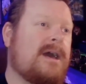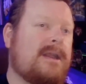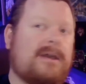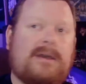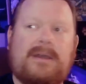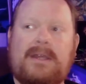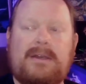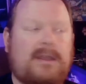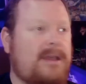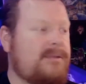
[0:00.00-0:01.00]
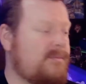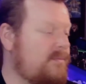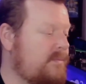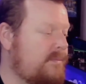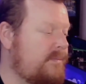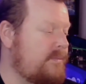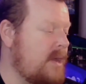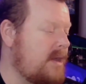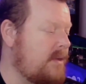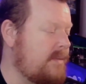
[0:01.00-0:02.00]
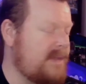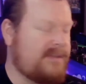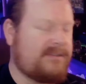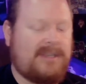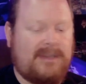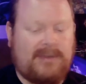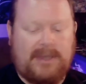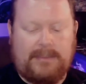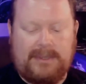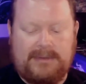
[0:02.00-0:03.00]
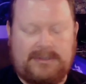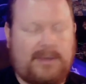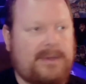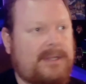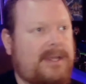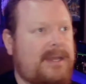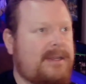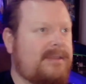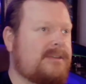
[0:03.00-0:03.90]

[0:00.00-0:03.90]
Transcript: Not and we met Steve a couple years ago in Atlanta at the